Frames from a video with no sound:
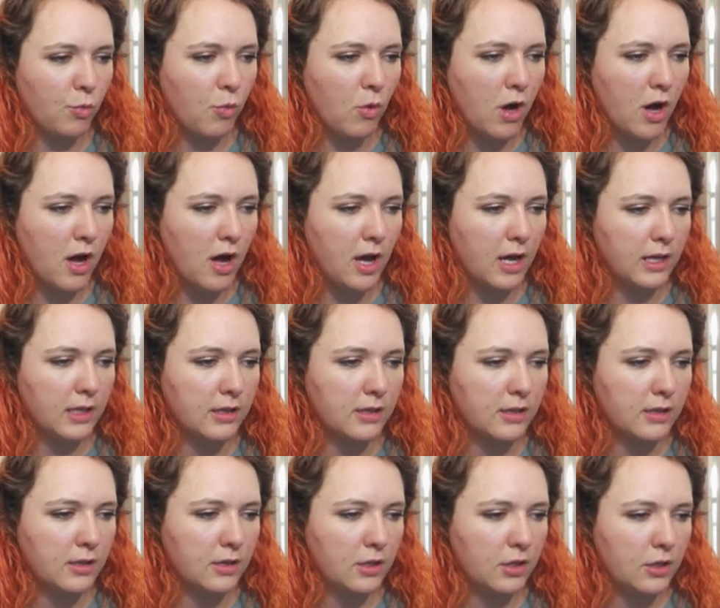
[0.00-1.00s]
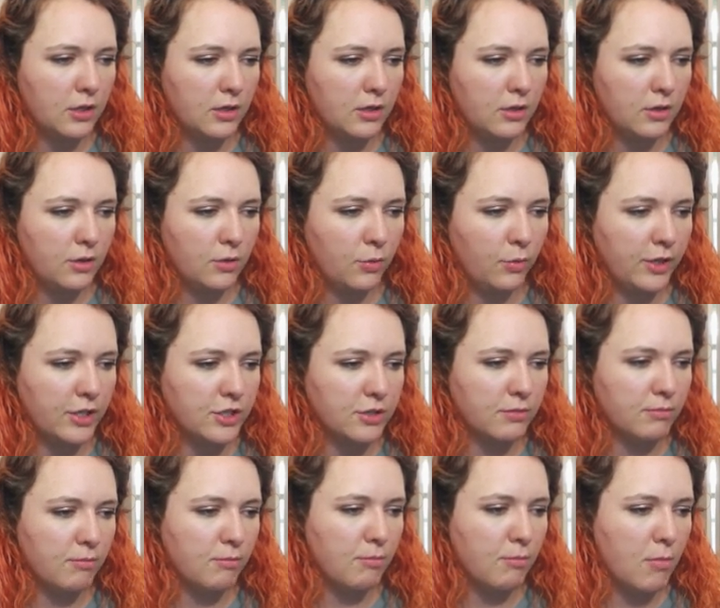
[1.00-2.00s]
wa, which
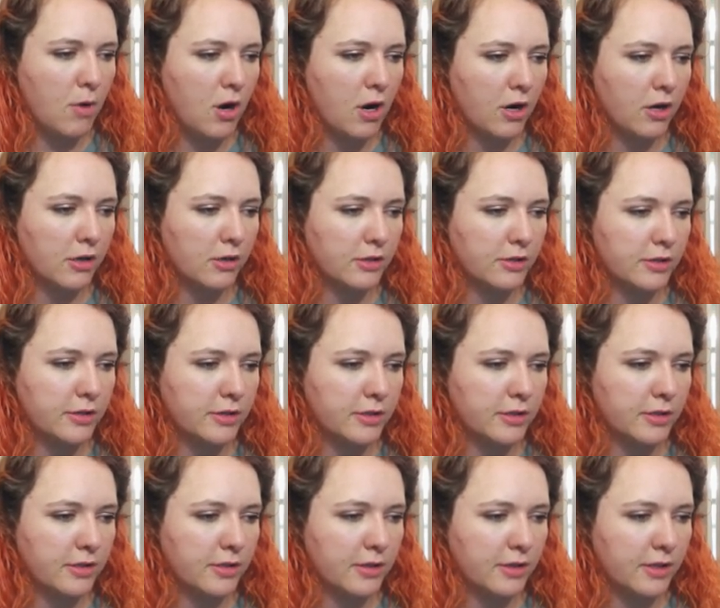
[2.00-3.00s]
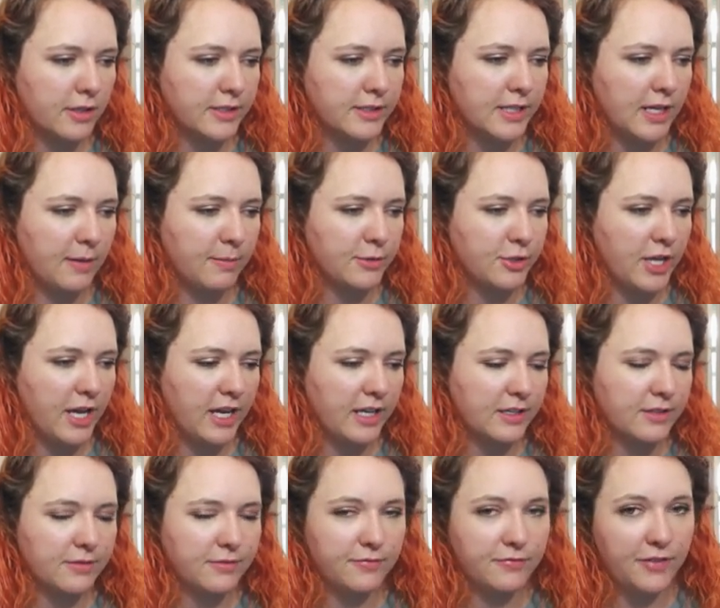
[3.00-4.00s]
marks the
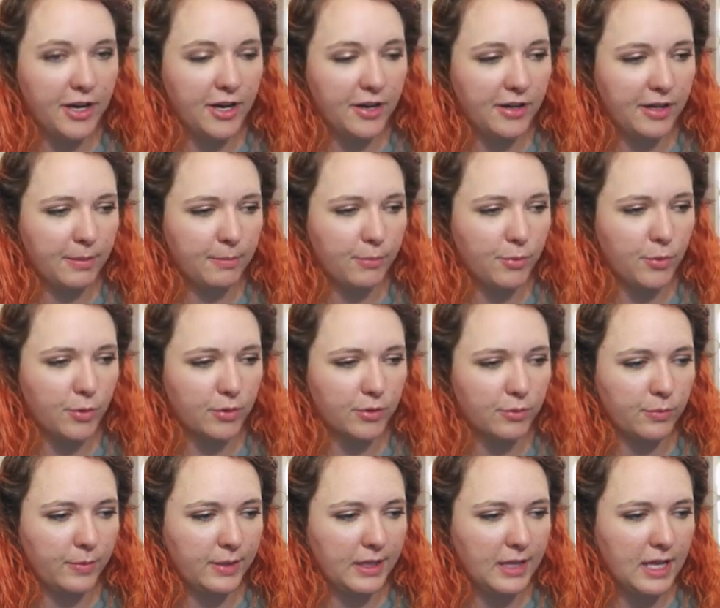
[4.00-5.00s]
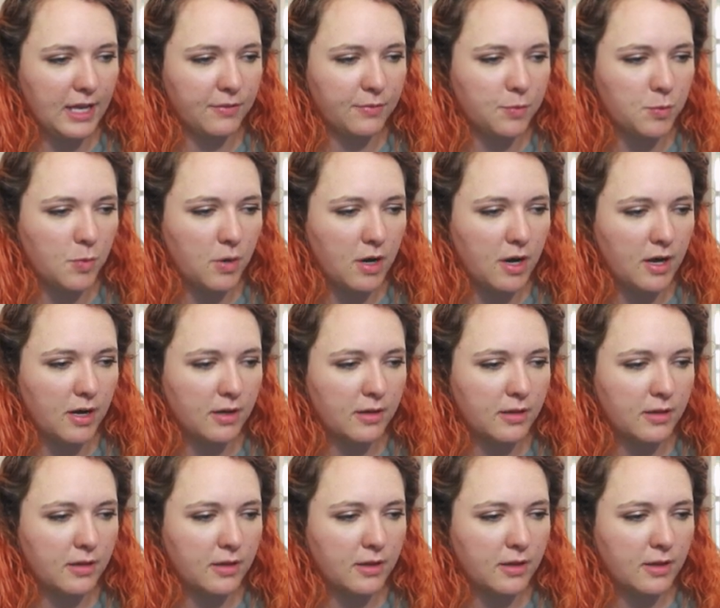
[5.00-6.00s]
subject. Very important. We love wa.
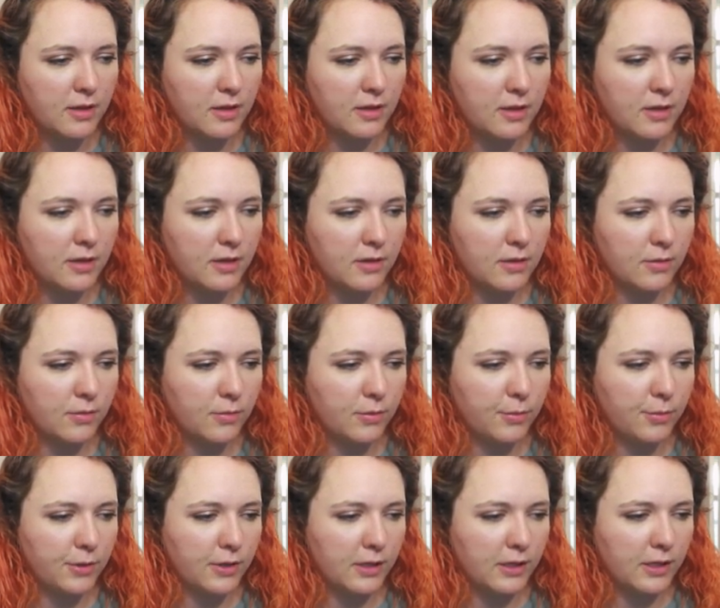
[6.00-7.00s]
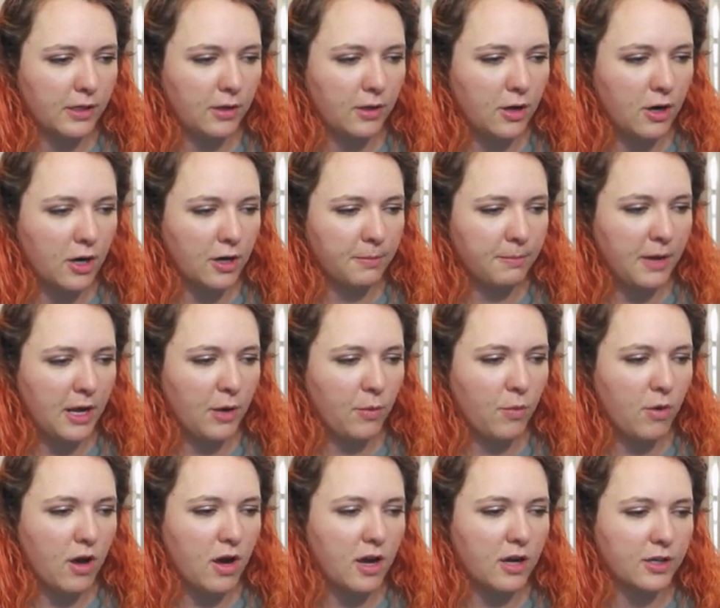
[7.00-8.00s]
We'll put a little heart by
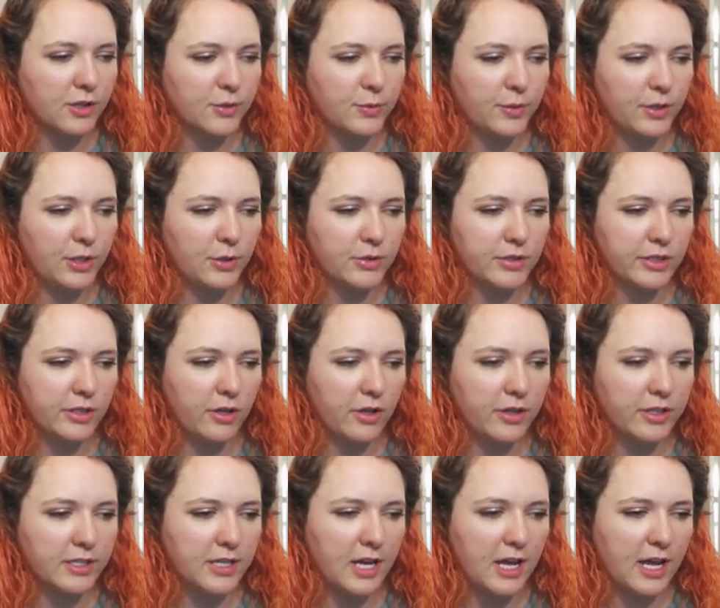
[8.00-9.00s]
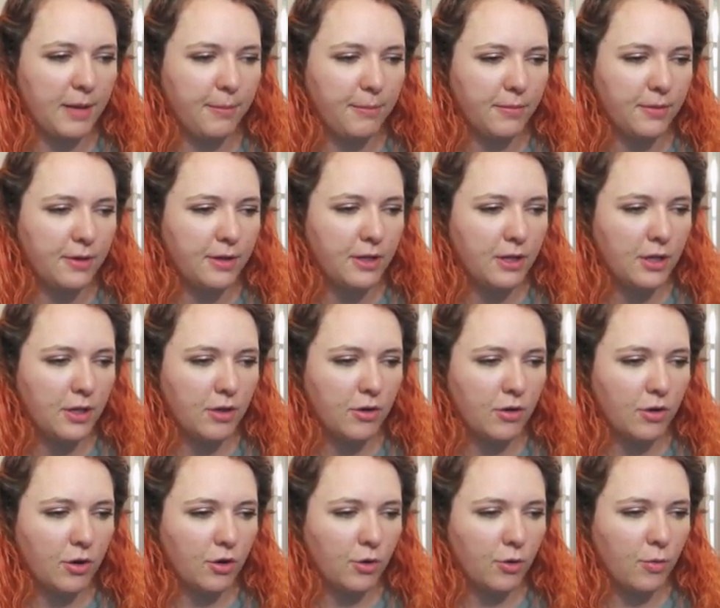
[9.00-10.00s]
wa because we use it all the time.
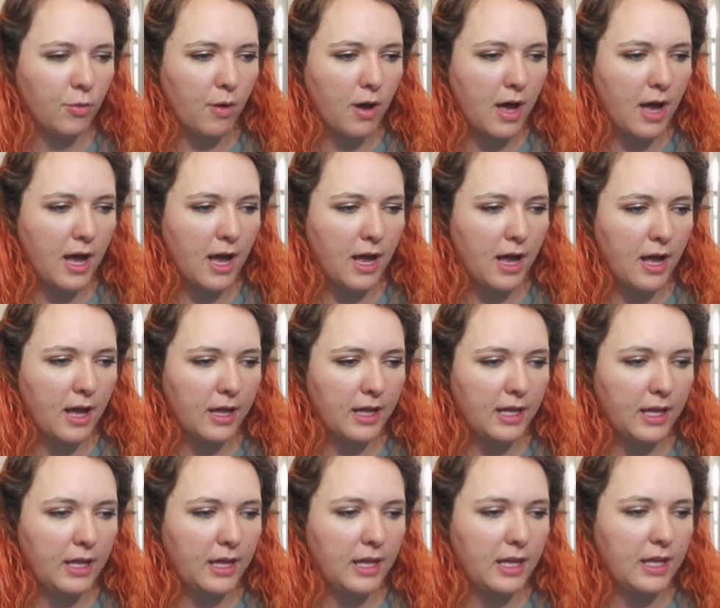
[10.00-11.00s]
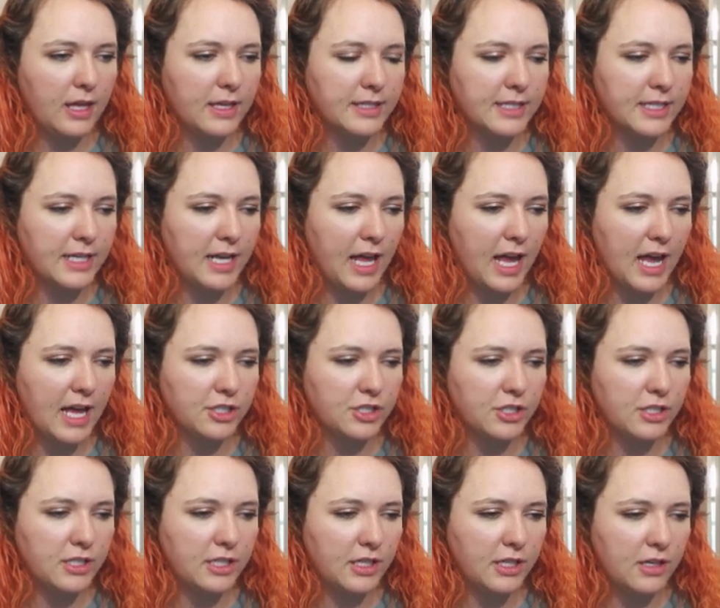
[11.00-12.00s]
Kawaii is an
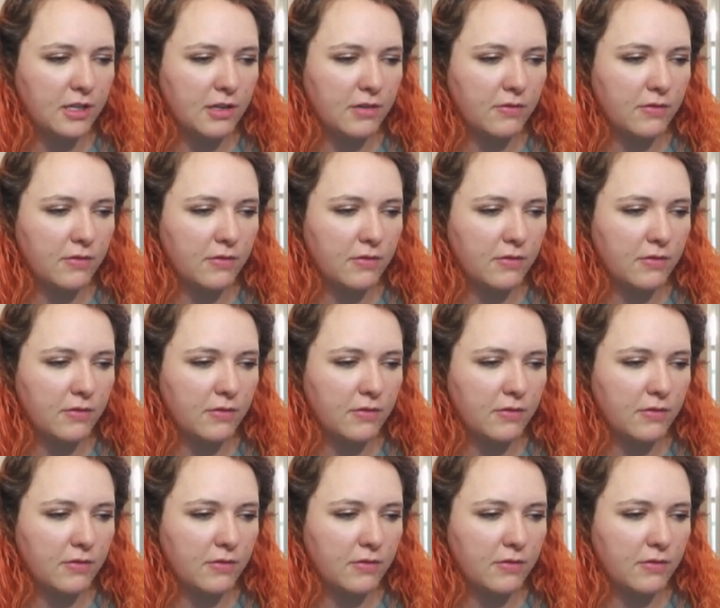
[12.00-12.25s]
adjective.